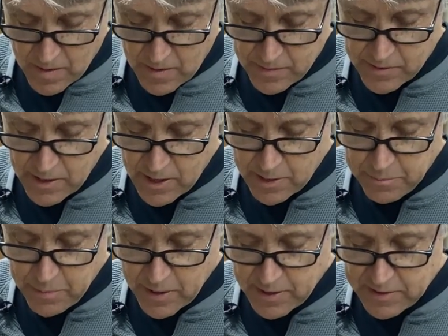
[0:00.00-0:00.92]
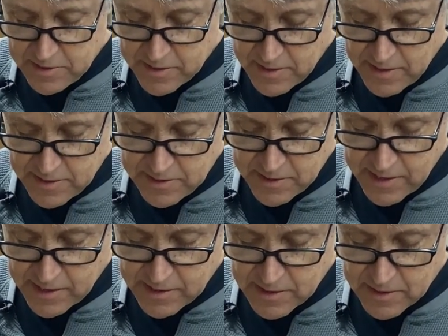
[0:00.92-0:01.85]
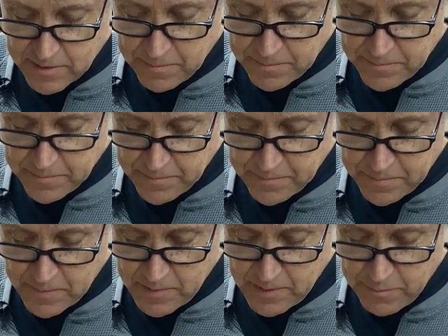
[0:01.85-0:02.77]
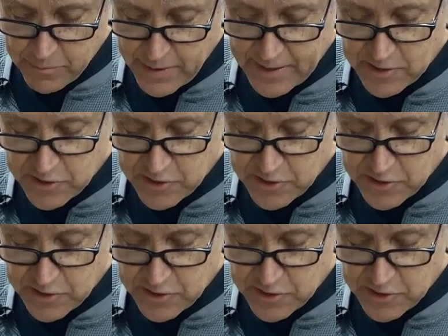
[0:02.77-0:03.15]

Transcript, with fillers: And the hard part is to, is to get the, the brake